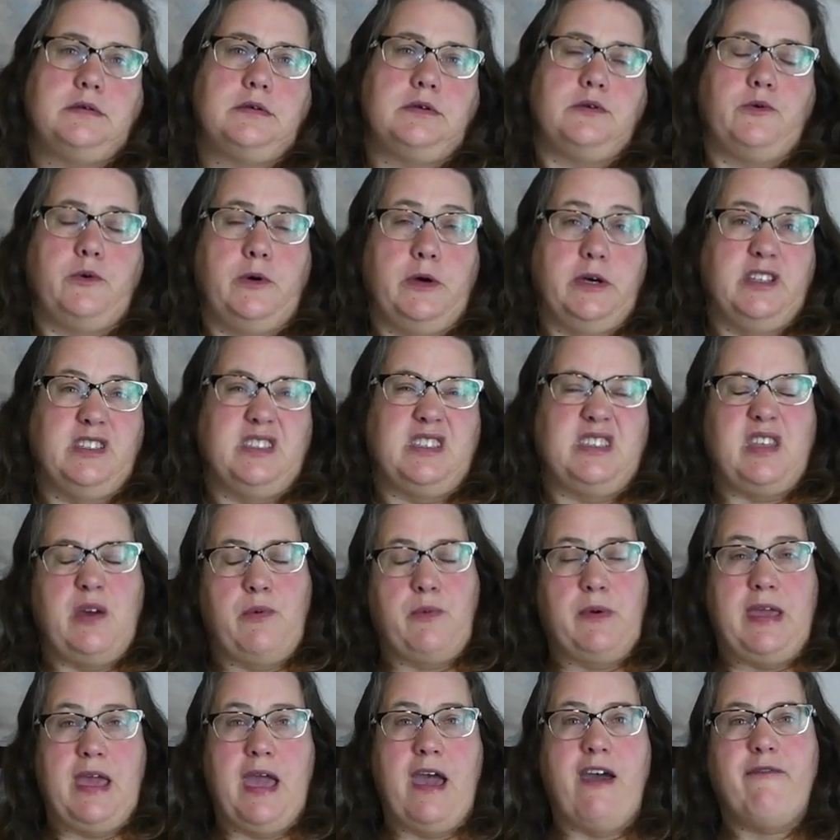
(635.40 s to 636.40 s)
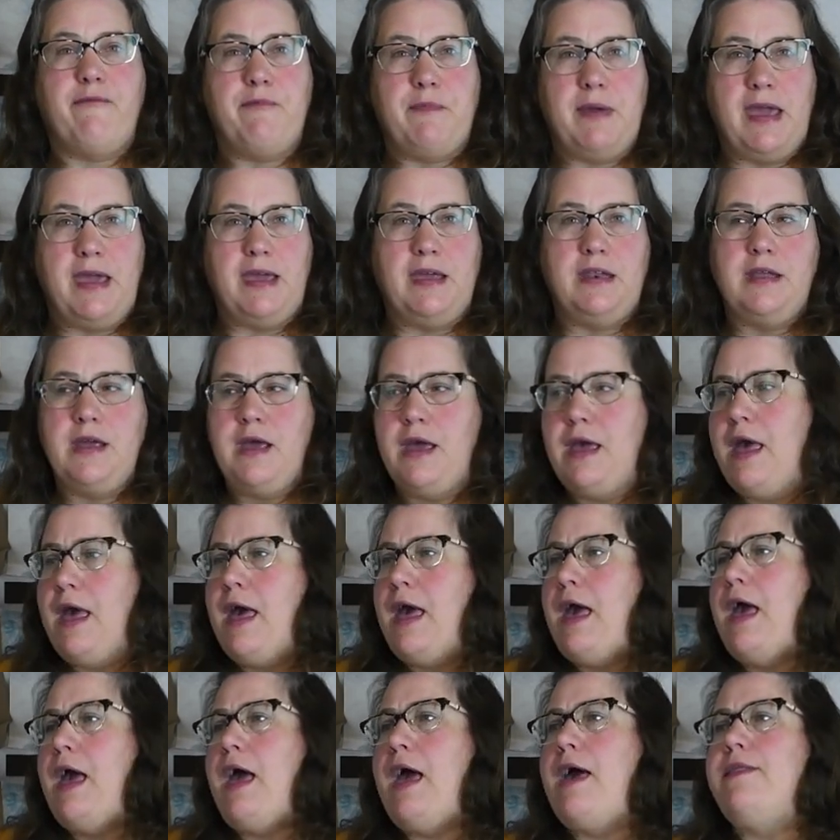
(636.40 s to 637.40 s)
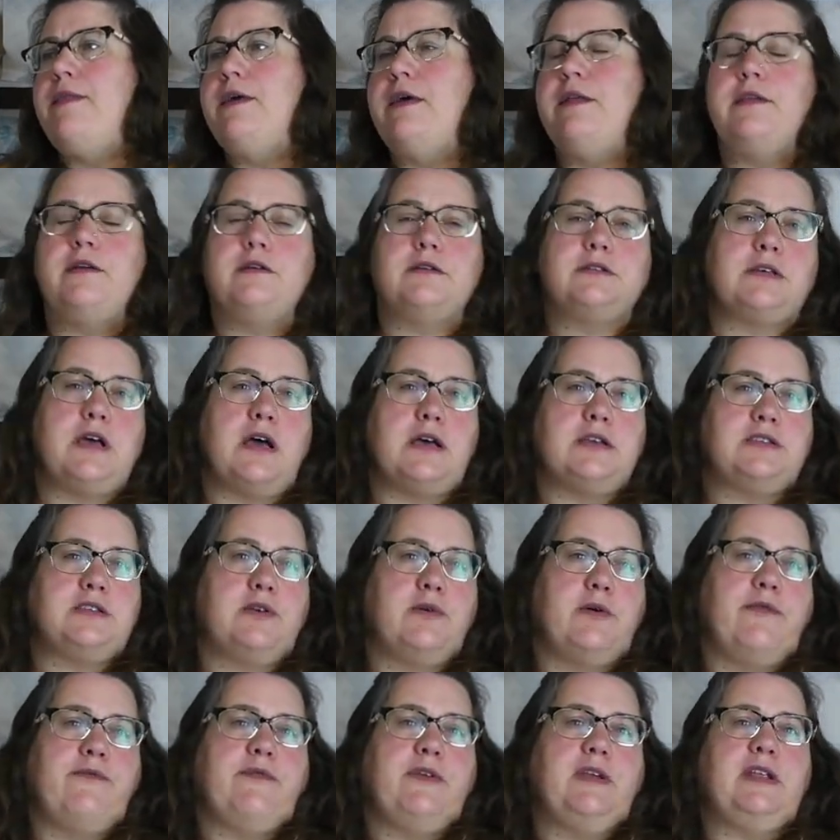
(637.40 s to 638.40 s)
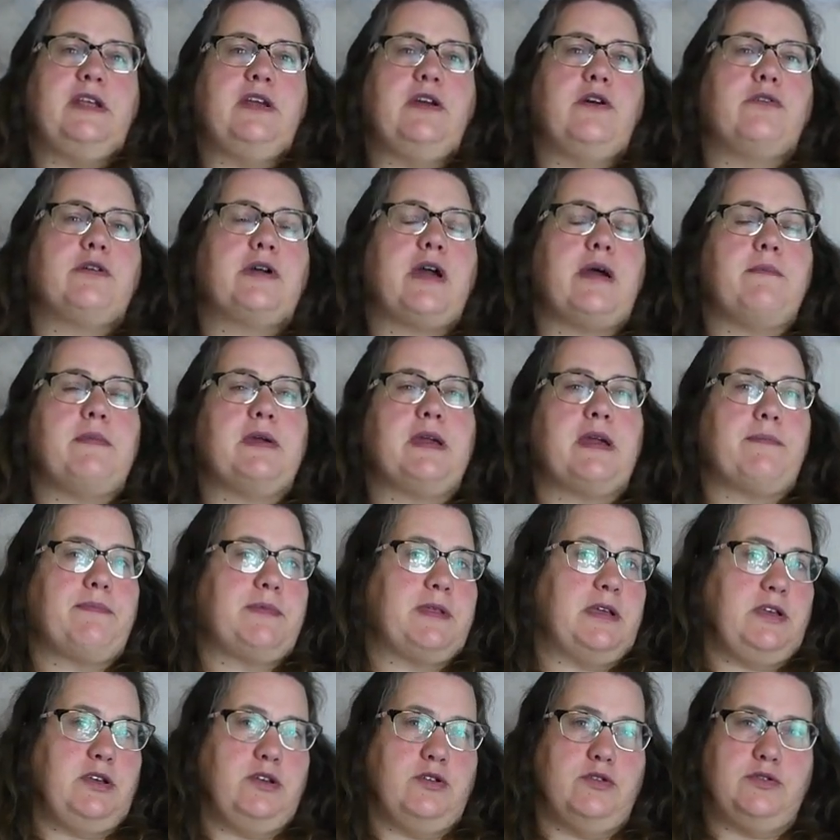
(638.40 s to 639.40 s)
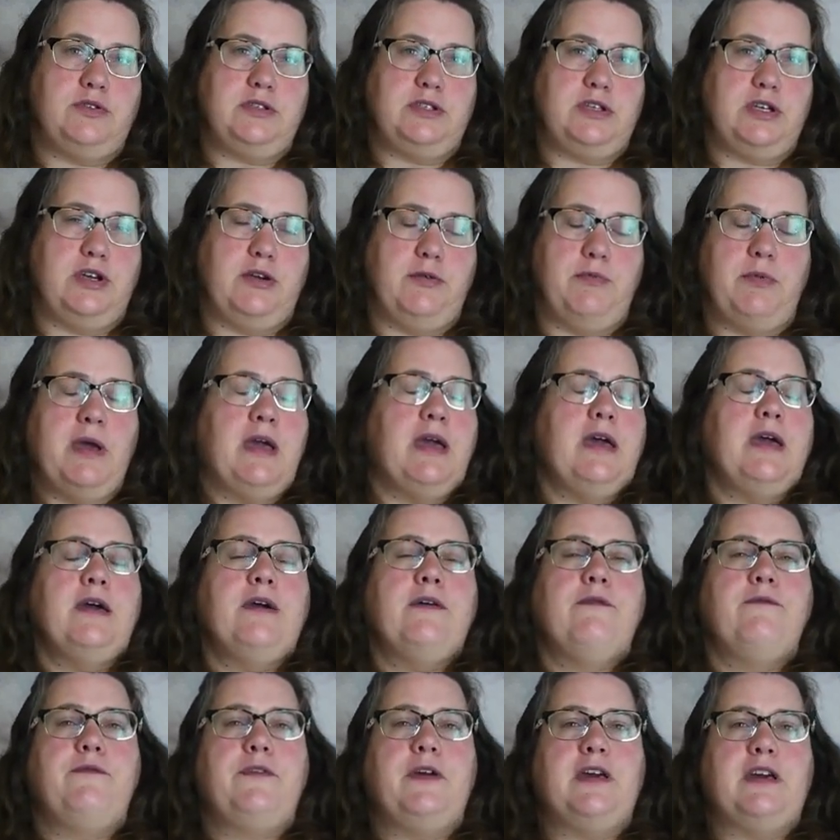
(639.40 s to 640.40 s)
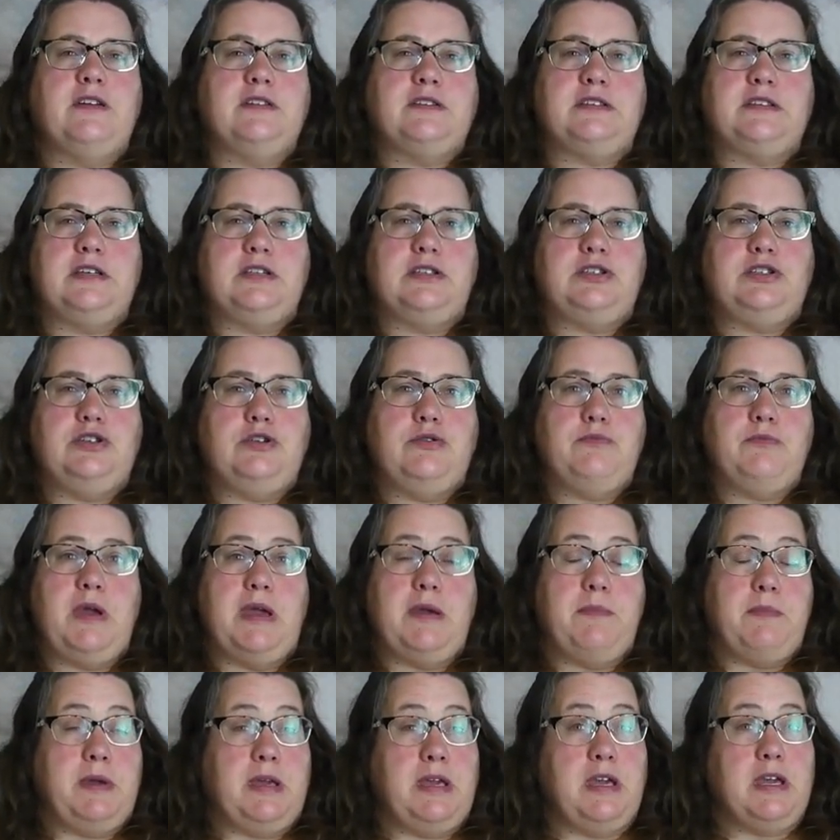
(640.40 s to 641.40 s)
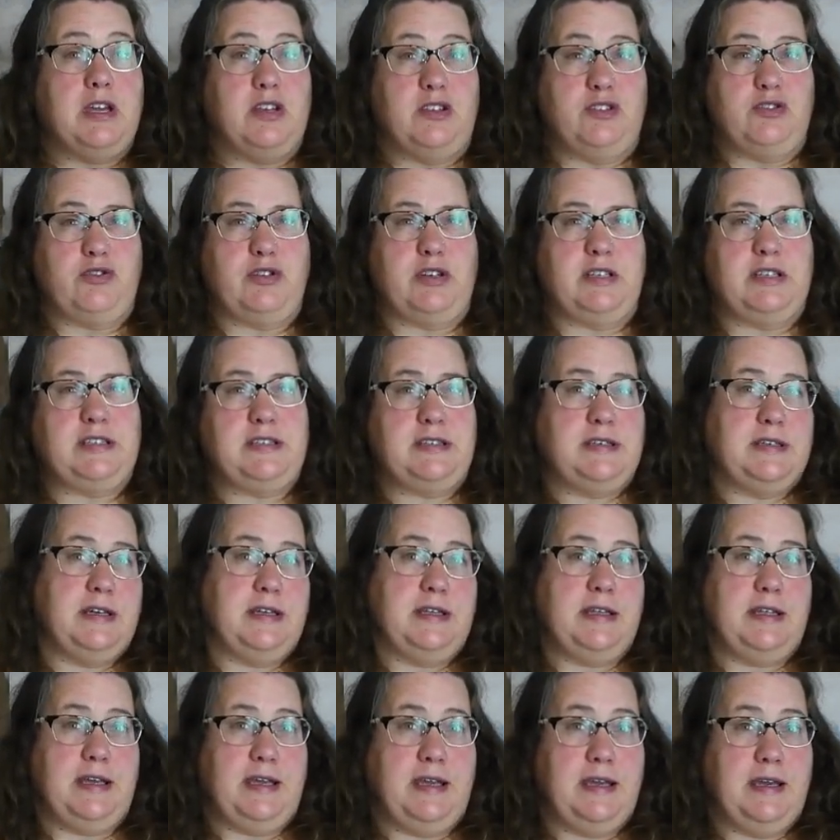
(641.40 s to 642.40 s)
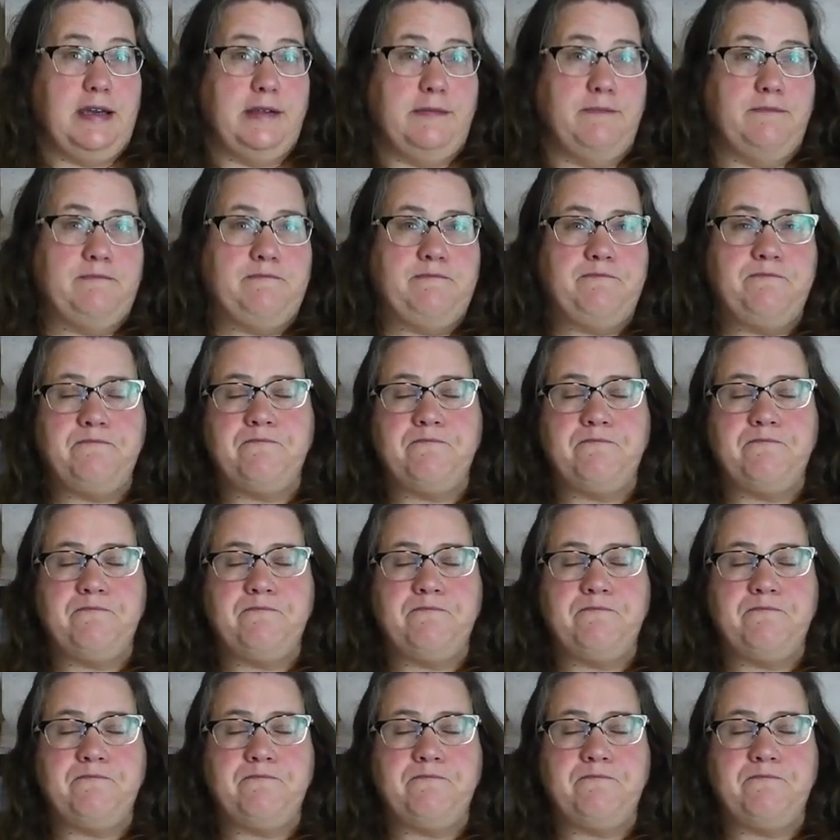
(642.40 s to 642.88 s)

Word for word: quilts that we have made and then there's also a video coming up that YouTube feels that you may be interested in